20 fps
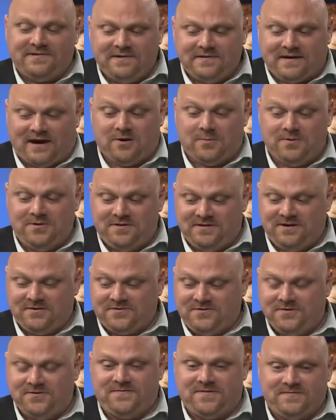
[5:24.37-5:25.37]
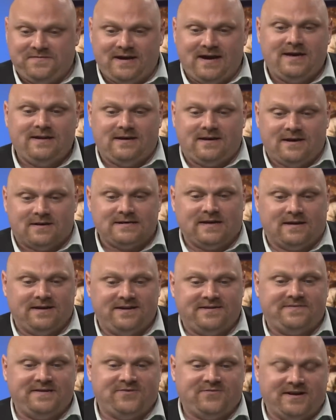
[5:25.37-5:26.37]
in the Talmud in the year 250 AD are telling
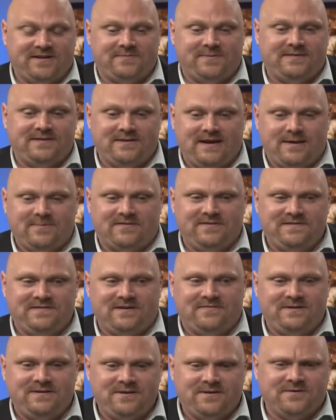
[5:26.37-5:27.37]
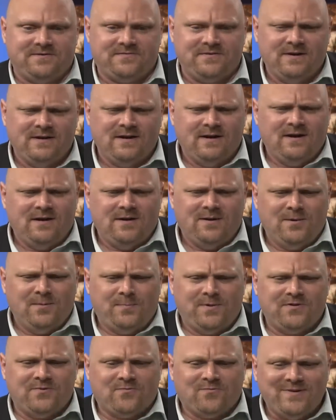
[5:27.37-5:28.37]
us they transmit the name every 7 years.
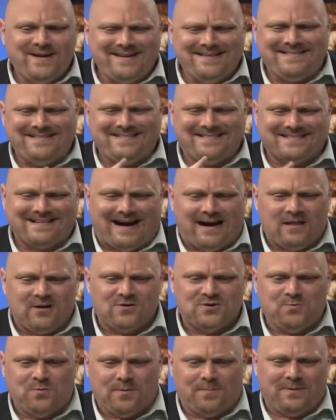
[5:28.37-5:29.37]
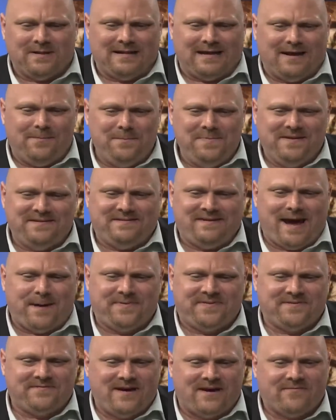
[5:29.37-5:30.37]
But the reason scholars will plumb the
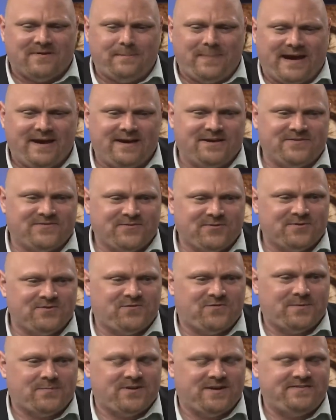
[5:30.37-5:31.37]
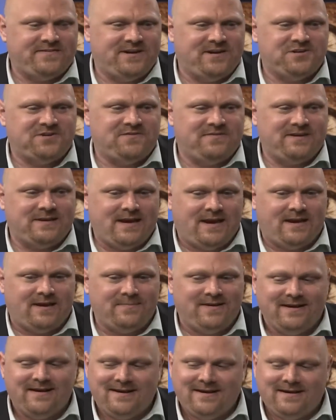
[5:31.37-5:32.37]
depths of every pagan source for the pronunciation of the
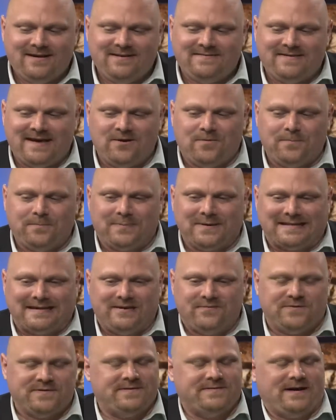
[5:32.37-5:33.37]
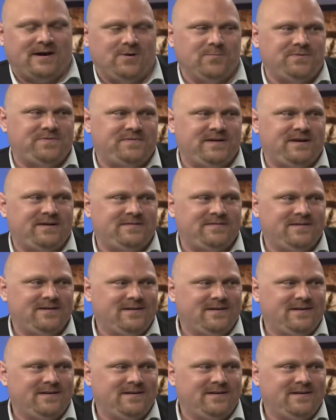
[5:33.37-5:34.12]
name is they don't believe what the Talmud says.